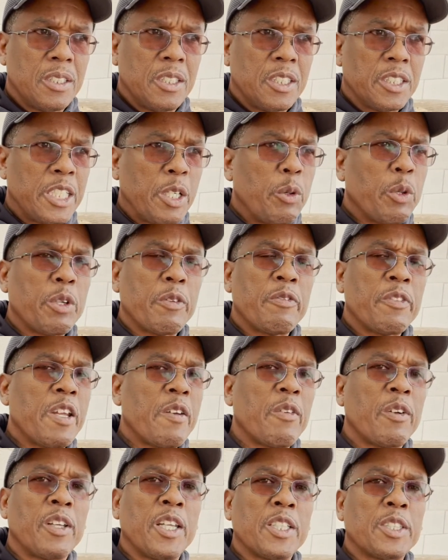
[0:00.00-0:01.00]
they would have
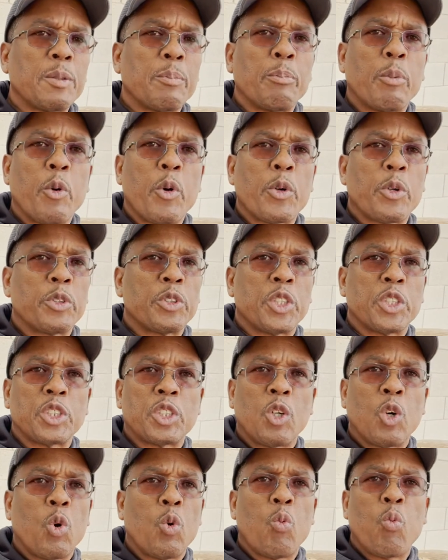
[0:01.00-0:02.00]
never let the border just
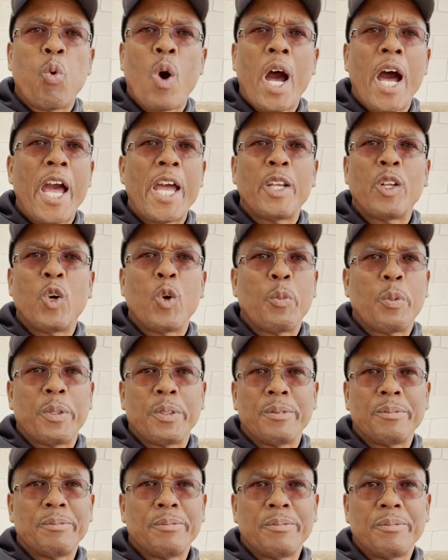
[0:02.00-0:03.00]
go wide
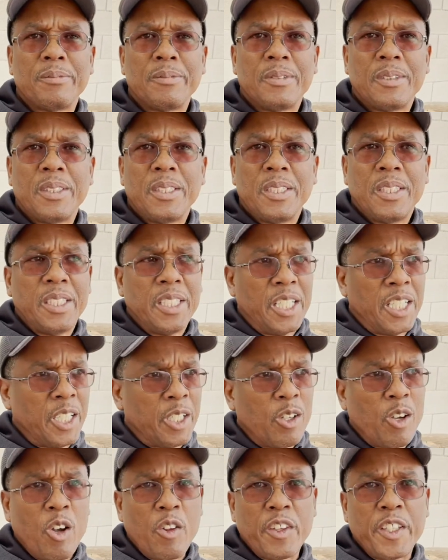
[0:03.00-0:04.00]
open and
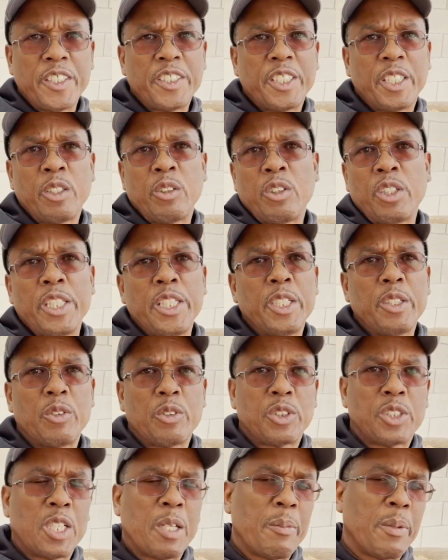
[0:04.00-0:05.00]
let all these
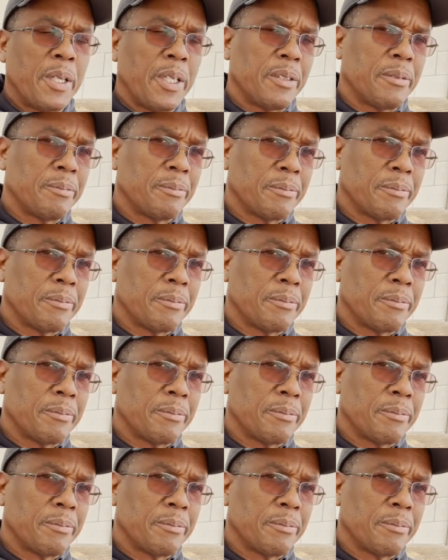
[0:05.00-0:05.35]
illegals come in.